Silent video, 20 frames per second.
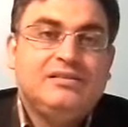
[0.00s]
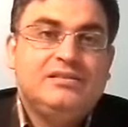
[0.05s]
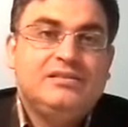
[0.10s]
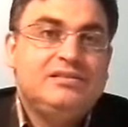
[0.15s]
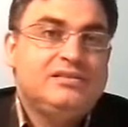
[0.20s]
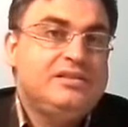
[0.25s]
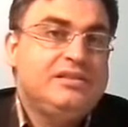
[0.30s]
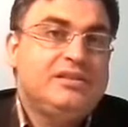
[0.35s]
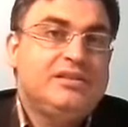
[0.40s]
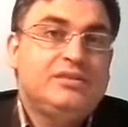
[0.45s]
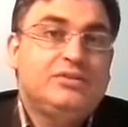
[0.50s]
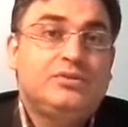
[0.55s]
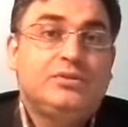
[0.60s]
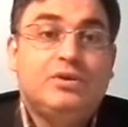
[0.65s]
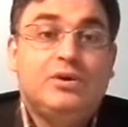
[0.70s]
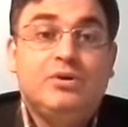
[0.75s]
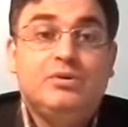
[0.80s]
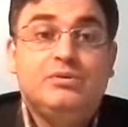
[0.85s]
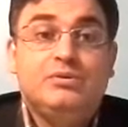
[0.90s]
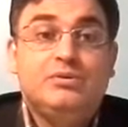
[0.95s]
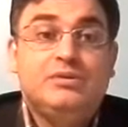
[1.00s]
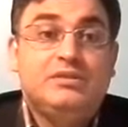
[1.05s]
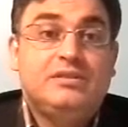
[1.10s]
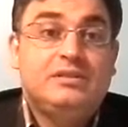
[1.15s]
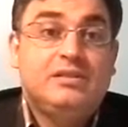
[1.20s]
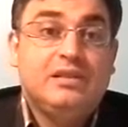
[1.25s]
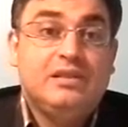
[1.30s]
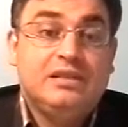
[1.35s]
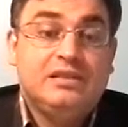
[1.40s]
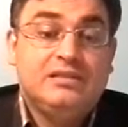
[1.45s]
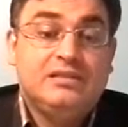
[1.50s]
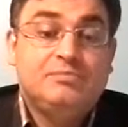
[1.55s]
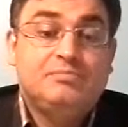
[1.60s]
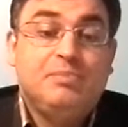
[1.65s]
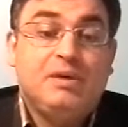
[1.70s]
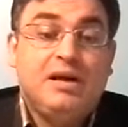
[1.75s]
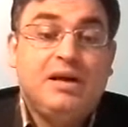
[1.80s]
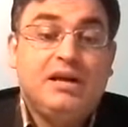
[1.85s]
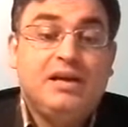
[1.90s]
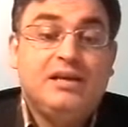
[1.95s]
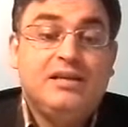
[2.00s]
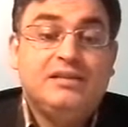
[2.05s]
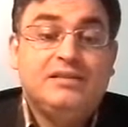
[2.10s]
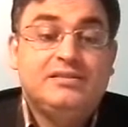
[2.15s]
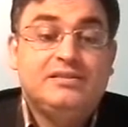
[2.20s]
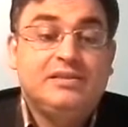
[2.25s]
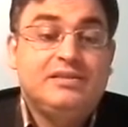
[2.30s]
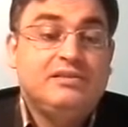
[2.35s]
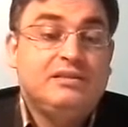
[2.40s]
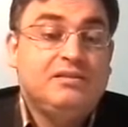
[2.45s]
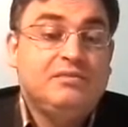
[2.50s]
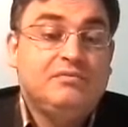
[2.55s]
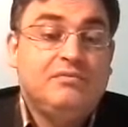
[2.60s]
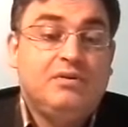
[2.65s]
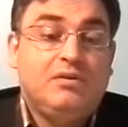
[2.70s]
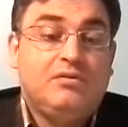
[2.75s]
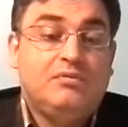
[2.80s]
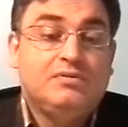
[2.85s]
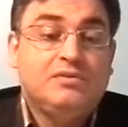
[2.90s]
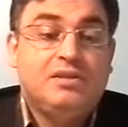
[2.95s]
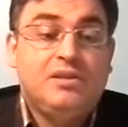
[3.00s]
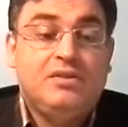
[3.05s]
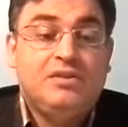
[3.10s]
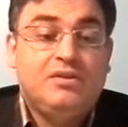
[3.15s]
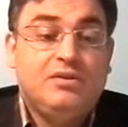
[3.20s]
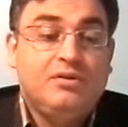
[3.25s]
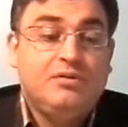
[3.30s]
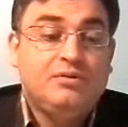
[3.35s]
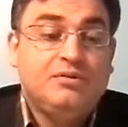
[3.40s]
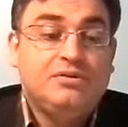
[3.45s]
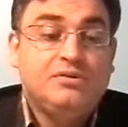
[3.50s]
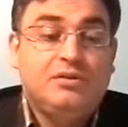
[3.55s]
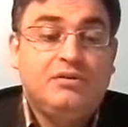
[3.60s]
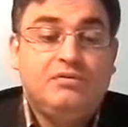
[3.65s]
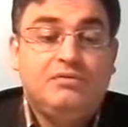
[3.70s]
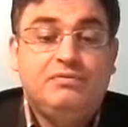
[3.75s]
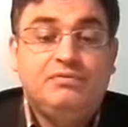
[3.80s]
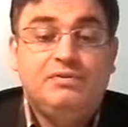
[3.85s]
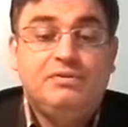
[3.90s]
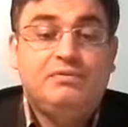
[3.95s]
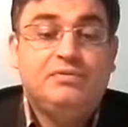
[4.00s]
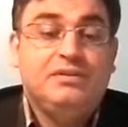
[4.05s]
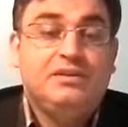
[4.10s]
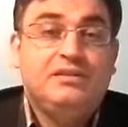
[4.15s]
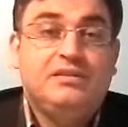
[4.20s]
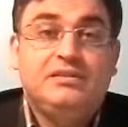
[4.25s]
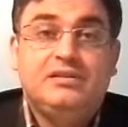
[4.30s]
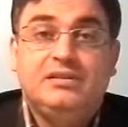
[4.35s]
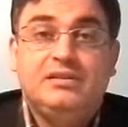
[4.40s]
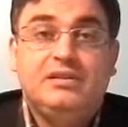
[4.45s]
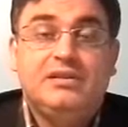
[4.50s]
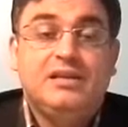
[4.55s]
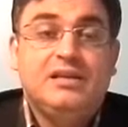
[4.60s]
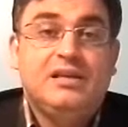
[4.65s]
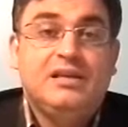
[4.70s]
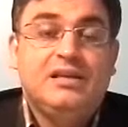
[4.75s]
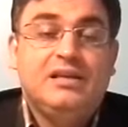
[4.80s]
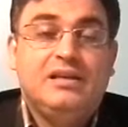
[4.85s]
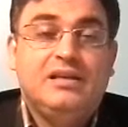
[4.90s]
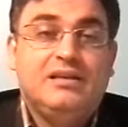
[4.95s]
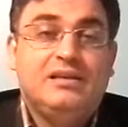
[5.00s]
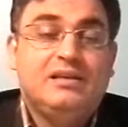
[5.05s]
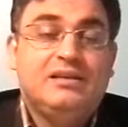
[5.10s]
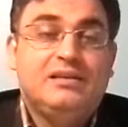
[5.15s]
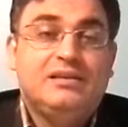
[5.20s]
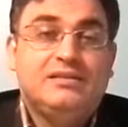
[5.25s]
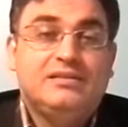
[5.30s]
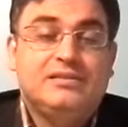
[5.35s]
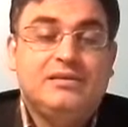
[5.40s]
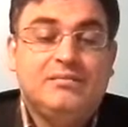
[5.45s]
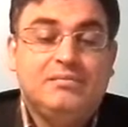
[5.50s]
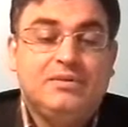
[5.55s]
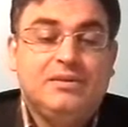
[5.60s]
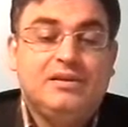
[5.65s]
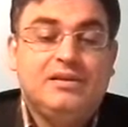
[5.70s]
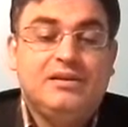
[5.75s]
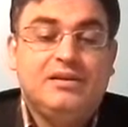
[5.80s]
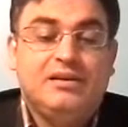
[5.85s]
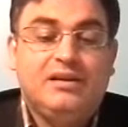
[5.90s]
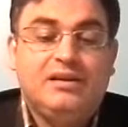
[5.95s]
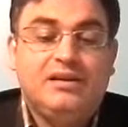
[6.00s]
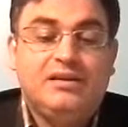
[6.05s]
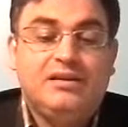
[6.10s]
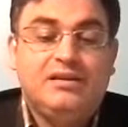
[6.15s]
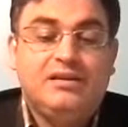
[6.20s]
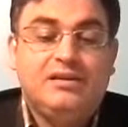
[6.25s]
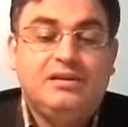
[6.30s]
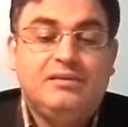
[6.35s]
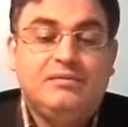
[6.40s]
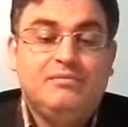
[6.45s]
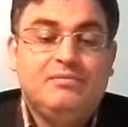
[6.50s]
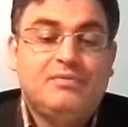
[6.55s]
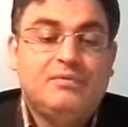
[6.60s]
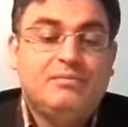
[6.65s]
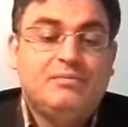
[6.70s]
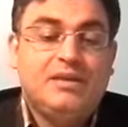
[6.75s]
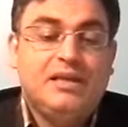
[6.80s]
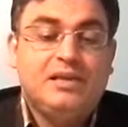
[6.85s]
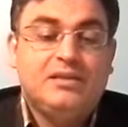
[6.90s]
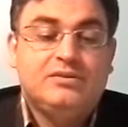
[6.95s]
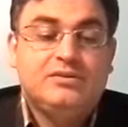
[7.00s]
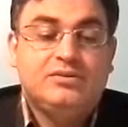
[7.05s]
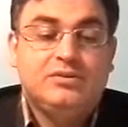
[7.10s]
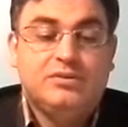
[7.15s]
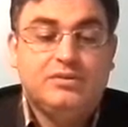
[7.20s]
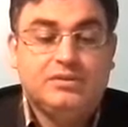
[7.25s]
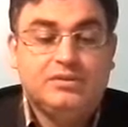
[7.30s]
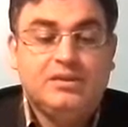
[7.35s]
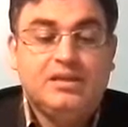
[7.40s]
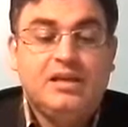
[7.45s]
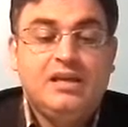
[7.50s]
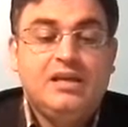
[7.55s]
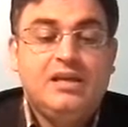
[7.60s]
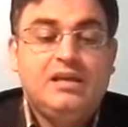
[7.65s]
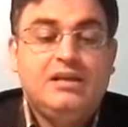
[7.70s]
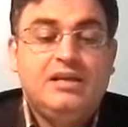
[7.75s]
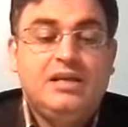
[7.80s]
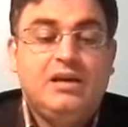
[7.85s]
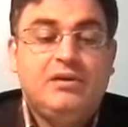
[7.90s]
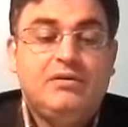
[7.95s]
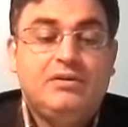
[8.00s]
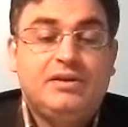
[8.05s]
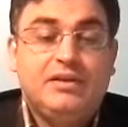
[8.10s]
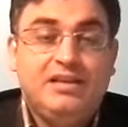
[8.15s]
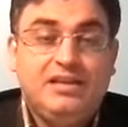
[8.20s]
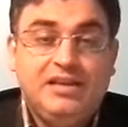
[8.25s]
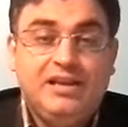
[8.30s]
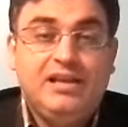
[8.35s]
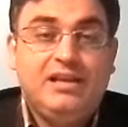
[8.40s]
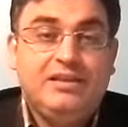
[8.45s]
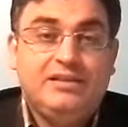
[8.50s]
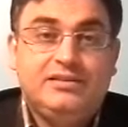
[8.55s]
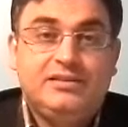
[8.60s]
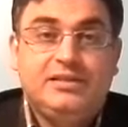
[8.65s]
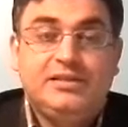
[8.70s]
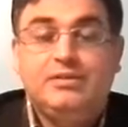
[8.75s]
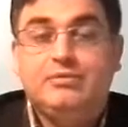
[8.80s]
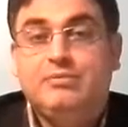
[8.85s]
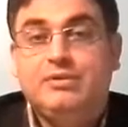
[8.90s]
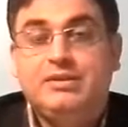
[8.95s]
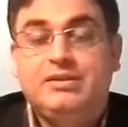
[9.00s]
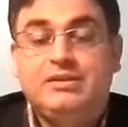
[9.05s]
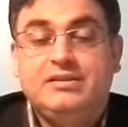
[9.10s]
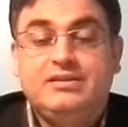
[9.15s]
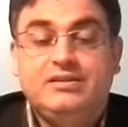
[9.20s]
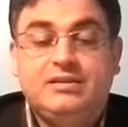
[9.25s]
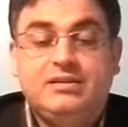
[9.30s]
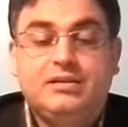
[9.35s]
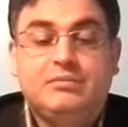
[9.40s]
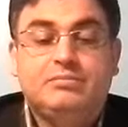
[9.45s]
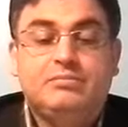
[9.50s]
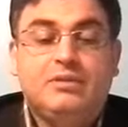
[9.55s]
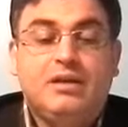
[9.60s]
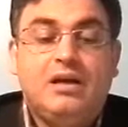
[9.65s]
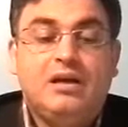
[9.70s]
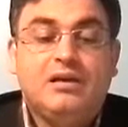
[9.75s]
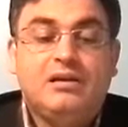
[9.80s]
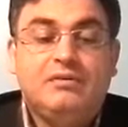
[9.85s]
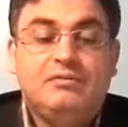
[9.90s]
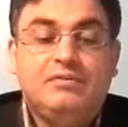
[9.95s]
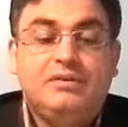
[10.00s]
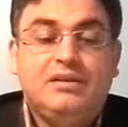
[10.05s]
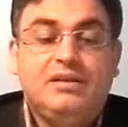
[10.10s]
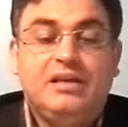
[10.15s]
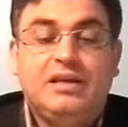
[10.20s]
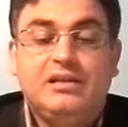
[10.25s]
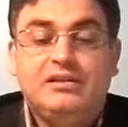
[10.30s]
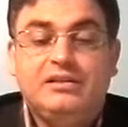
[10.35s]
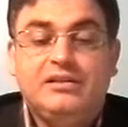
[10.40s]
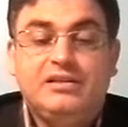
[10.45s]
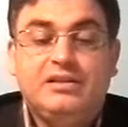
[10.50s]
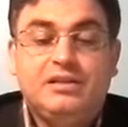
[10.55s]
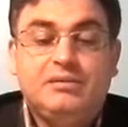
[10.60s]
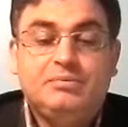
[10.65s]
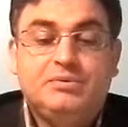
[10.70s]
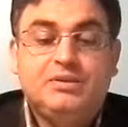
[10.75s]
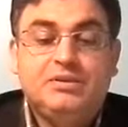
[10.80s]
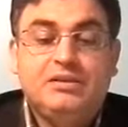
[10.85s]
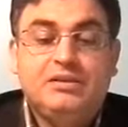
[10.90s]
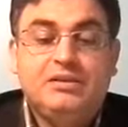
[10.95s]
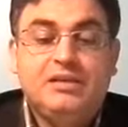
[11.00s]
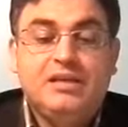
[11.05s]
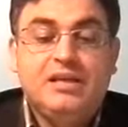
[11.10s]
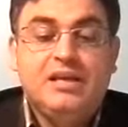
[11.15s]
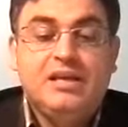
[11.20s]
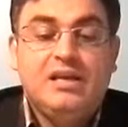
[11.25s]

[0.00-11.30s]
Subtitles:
secret codes, spies. It involves the thoughts of different something like from that sort. Now, in reality, what is cryptography and encryption?